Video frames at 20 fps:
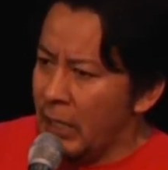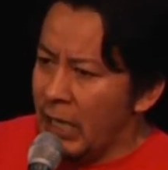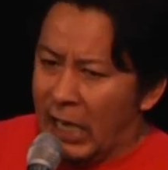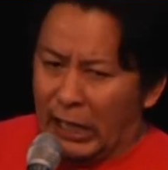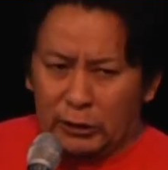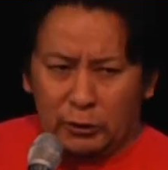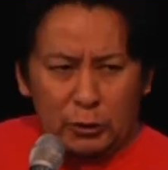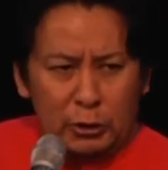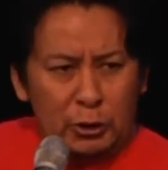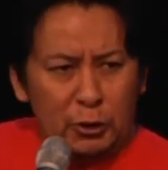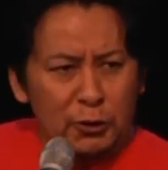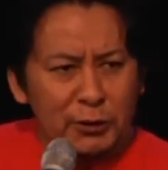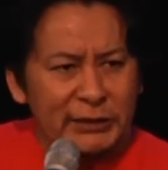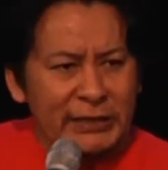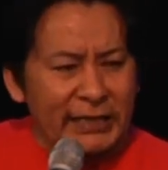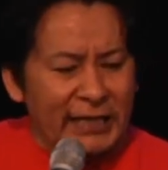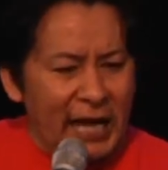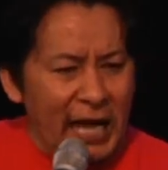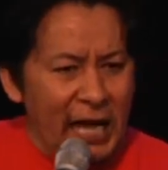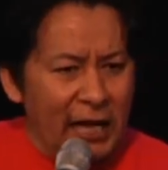And to use
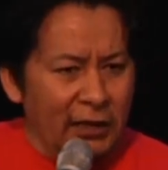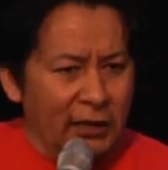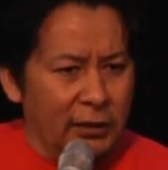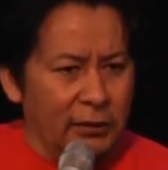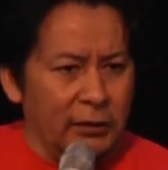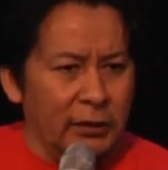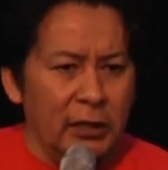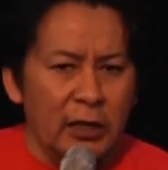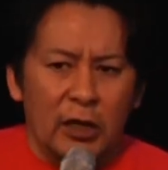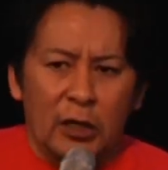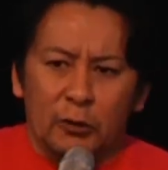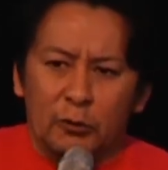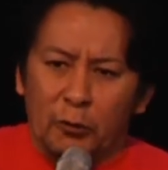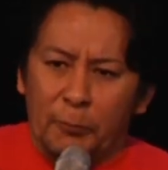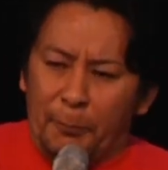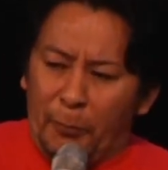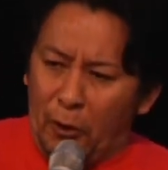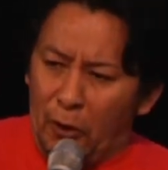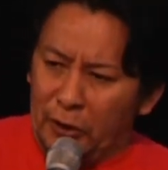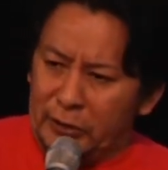that anger to
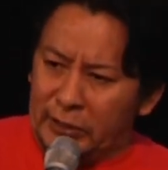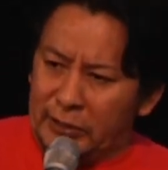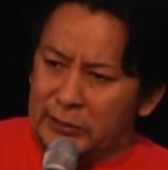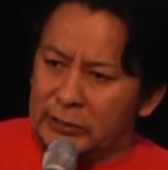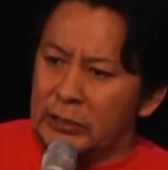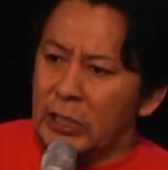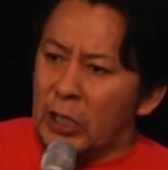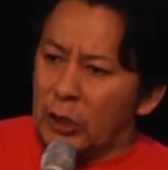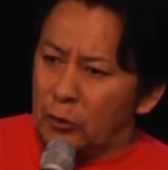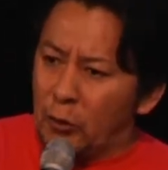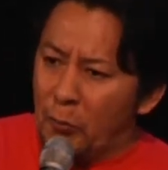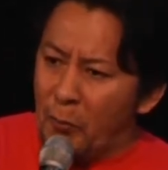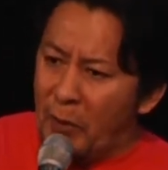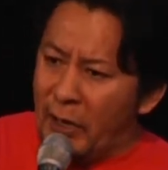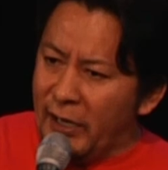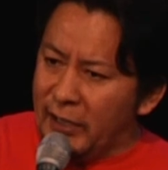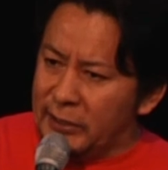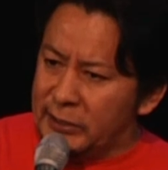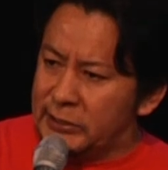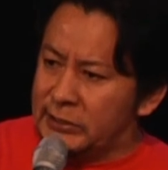protest, to
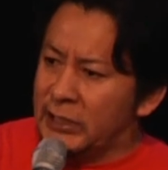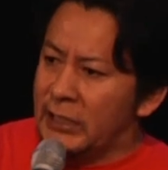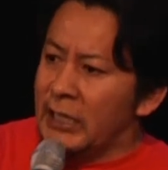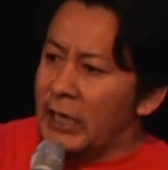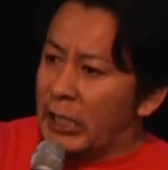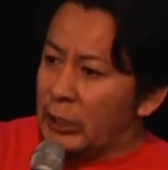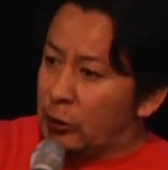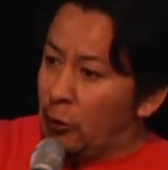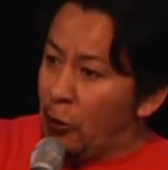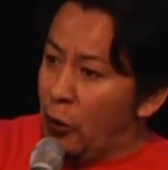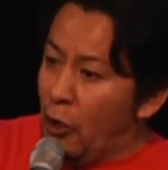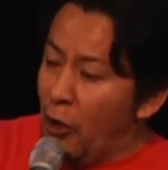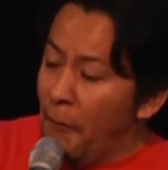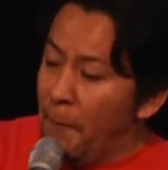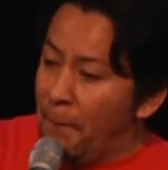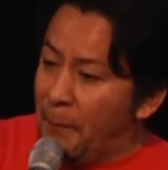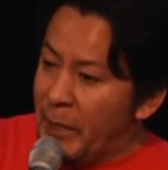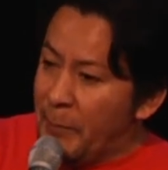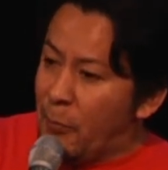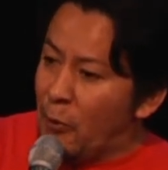march, and to
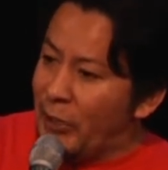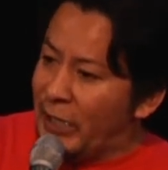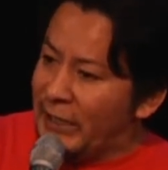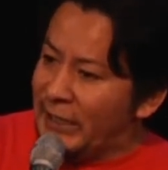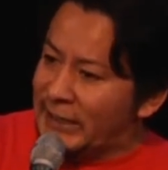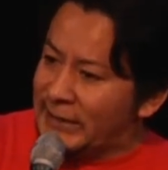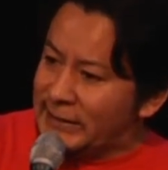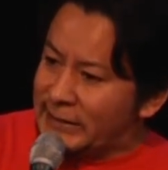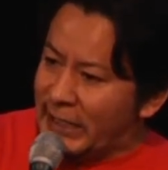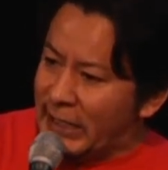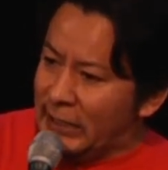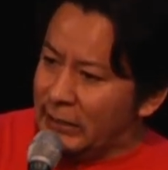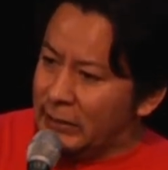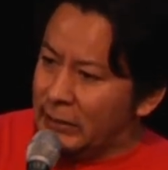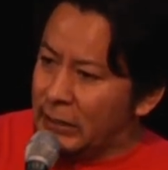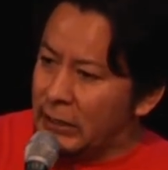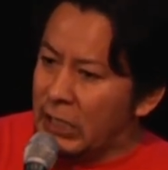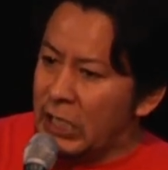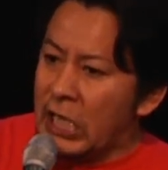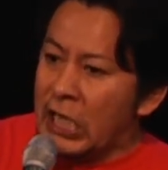help people
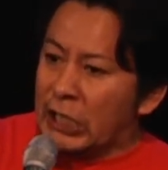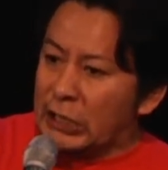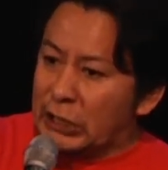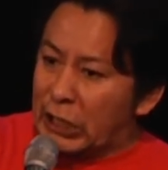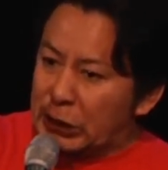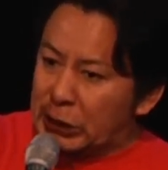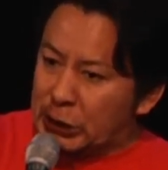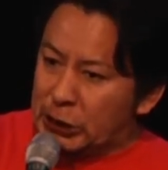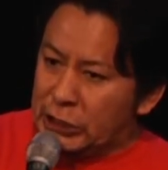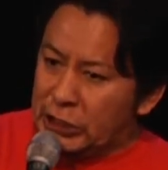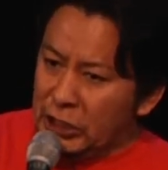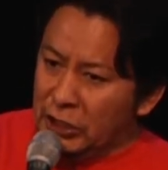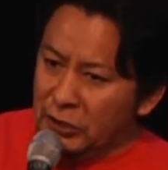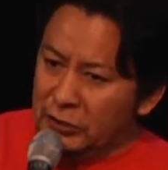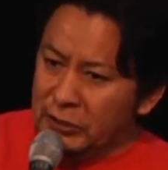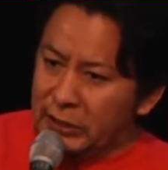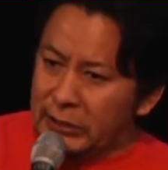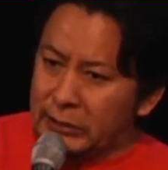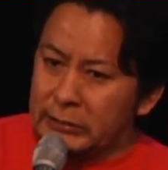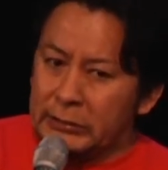understand that
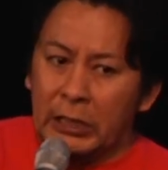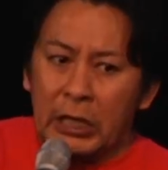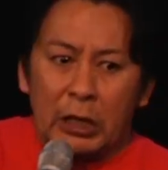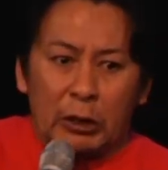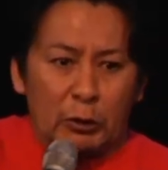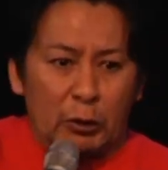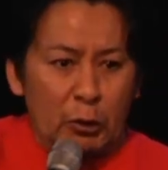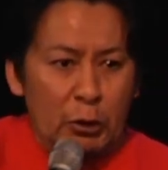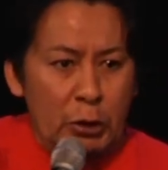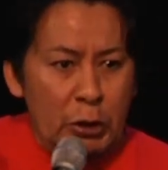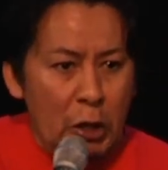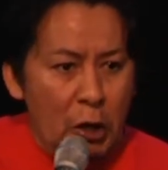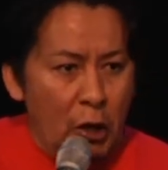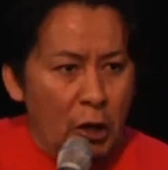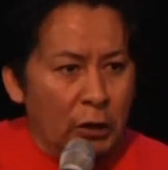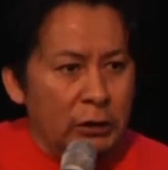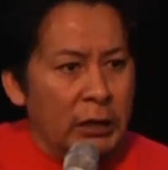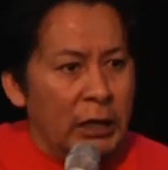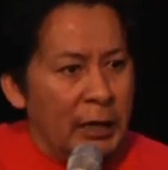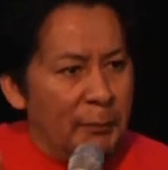children do
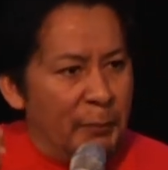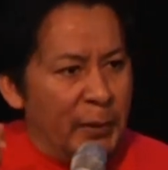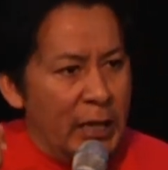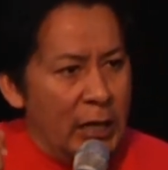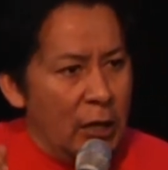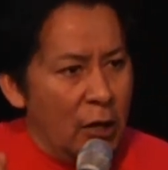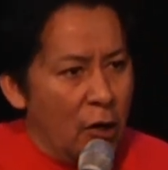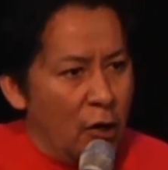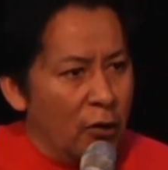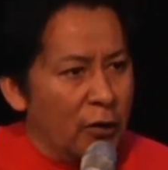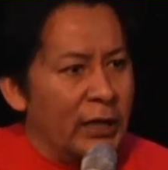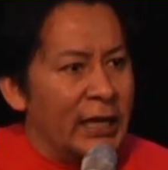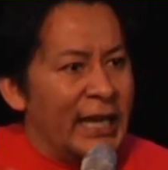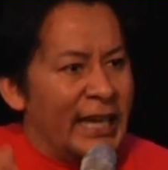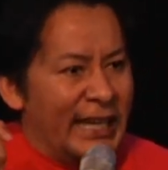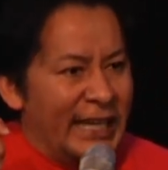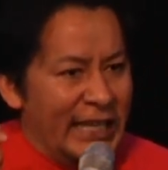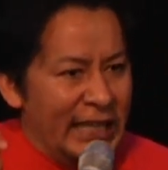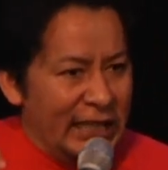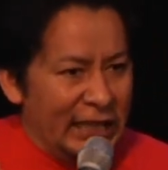not belong
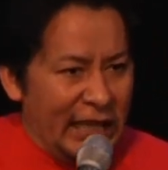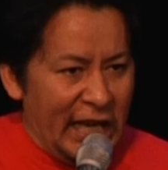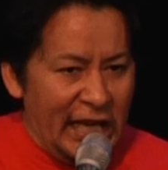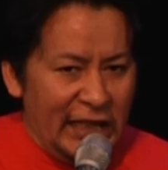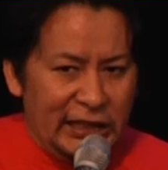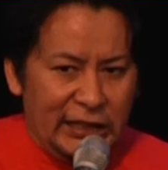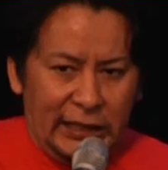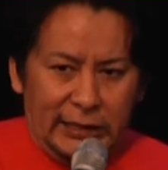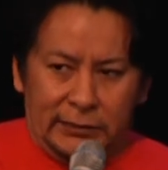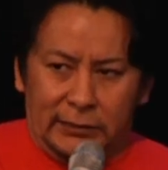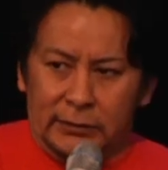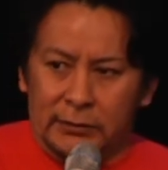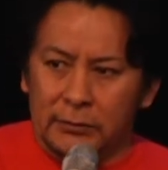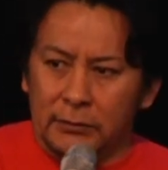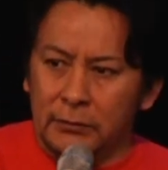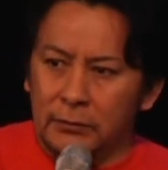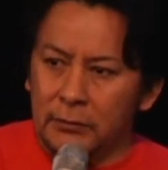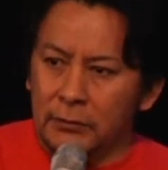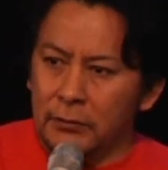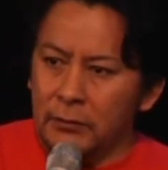in cages.
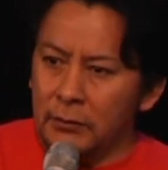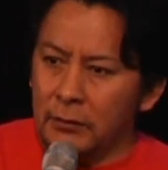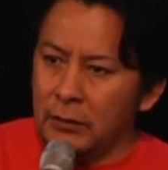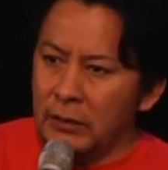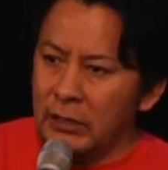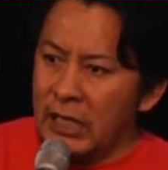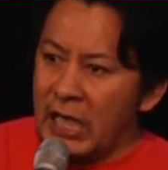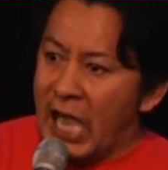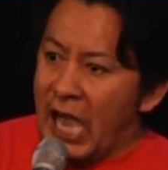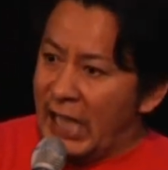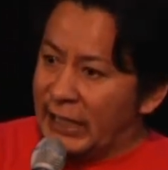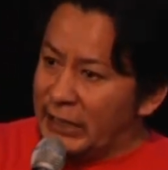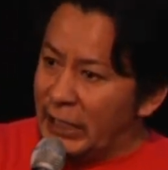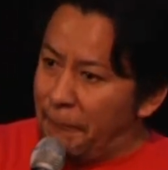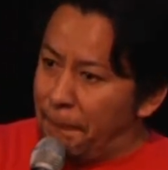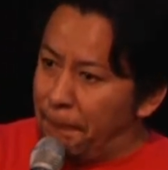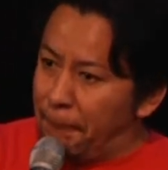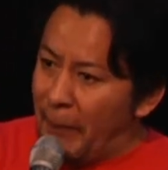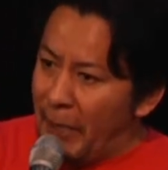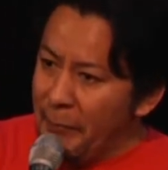And
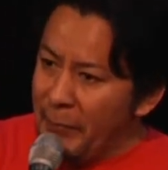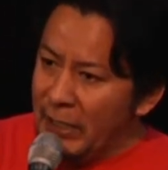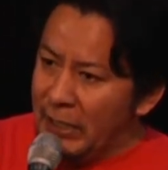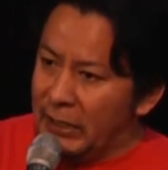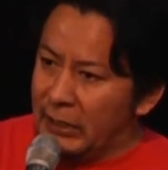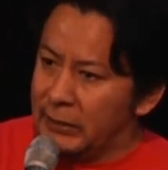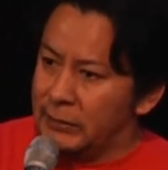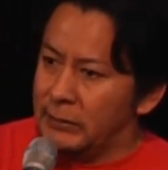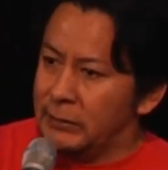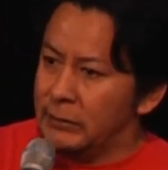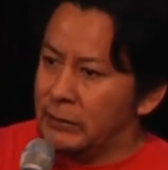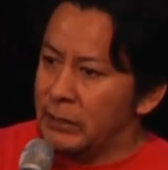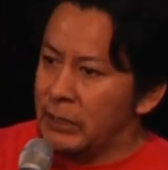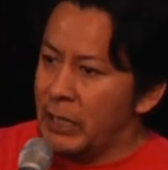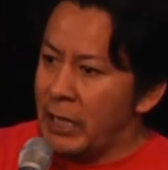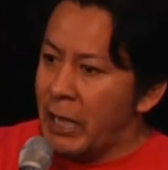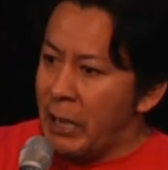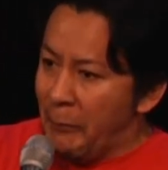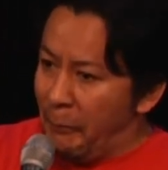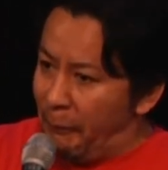that families
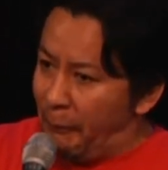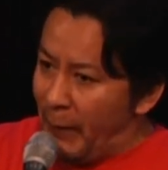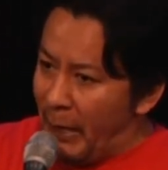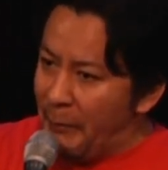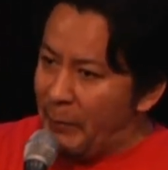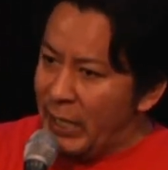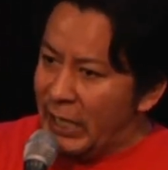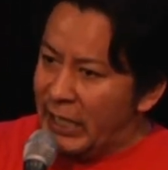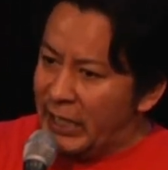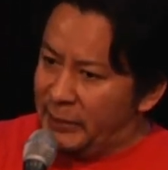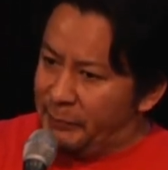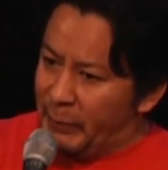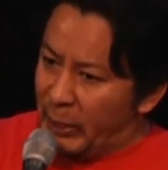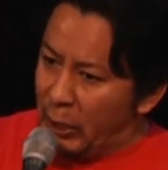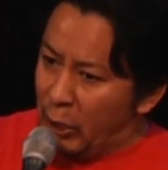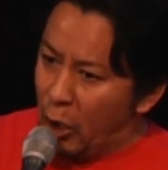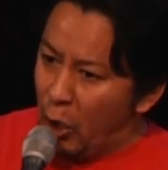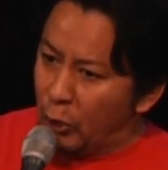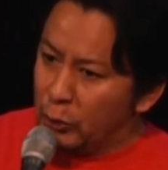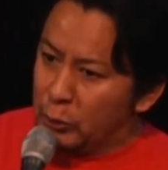
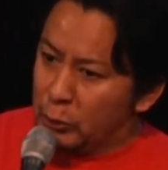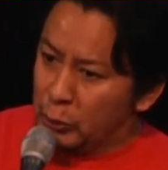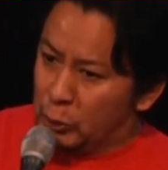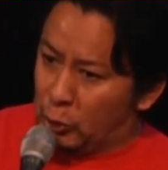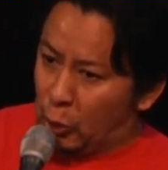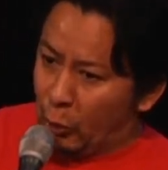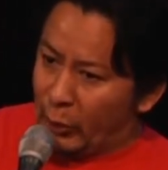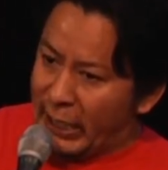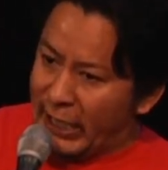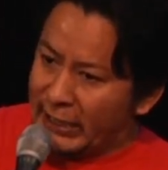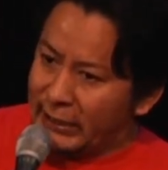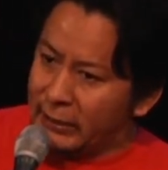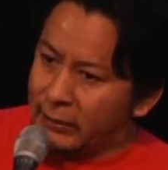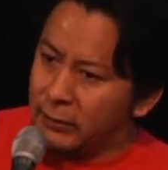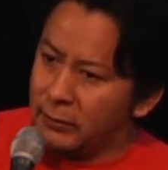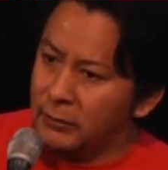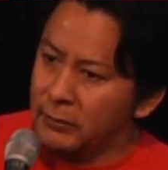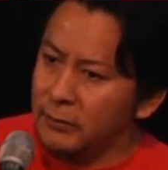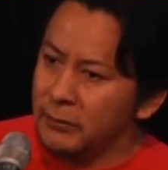belong together.